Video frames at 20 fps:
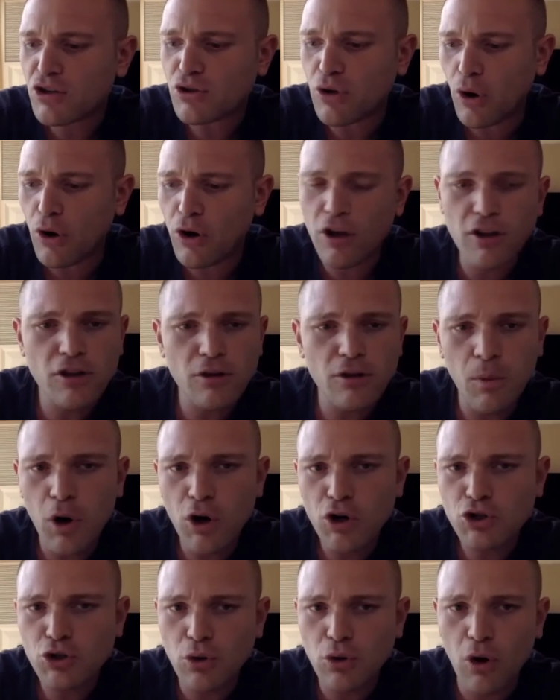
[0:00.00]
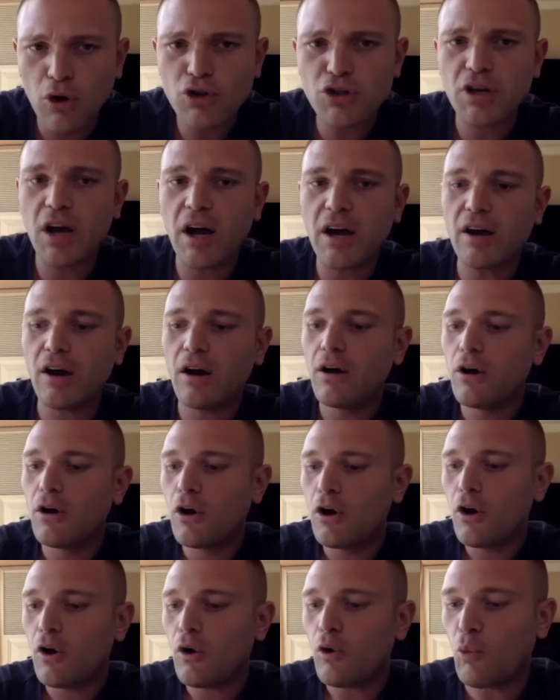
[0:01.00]
started in the martial arts, and kind of
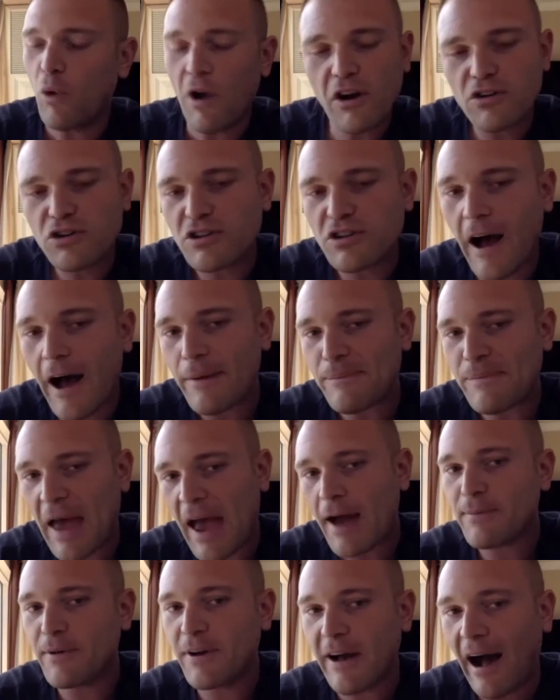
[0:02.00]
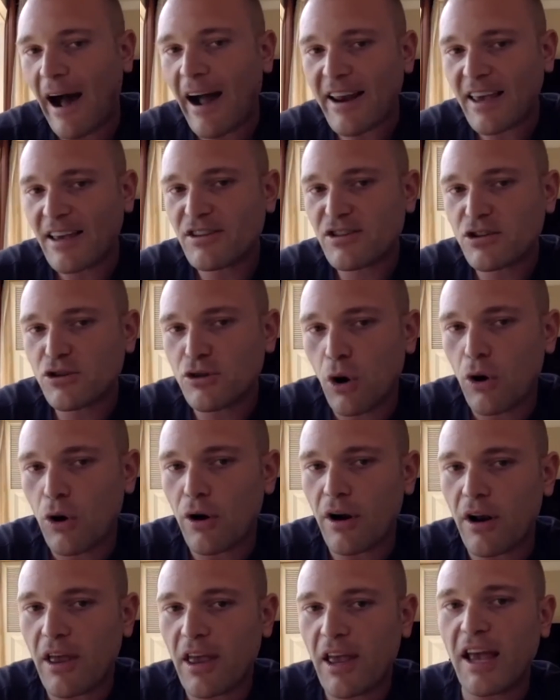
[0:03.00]
where Scott Babb got his
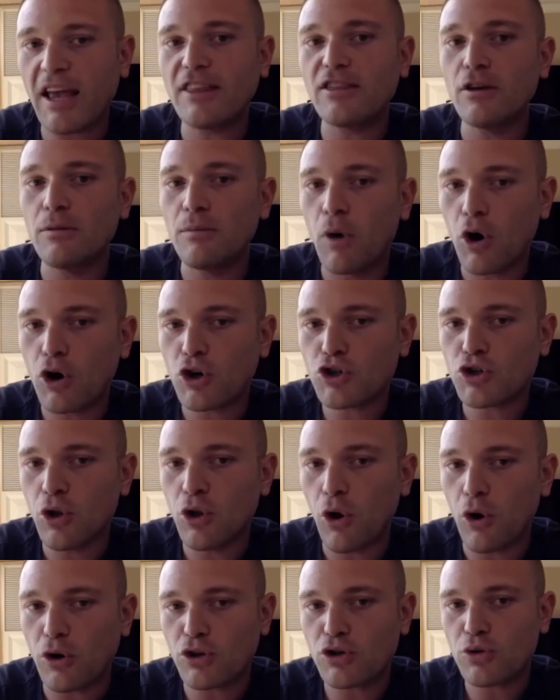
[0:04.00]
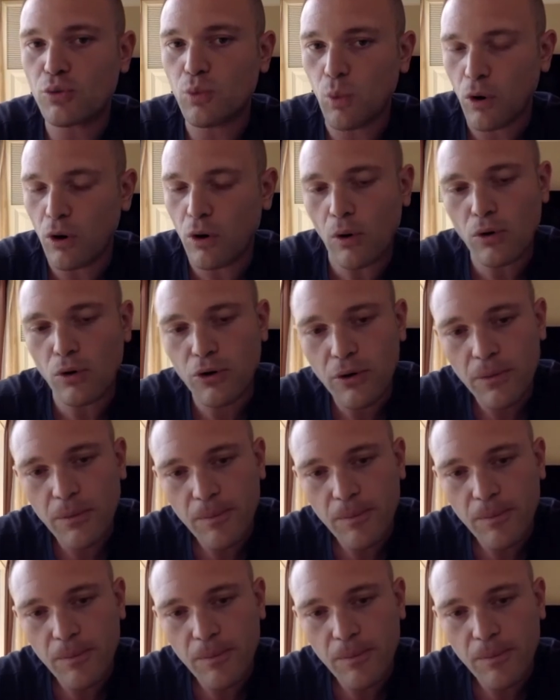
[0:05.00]
start in the martial arts world.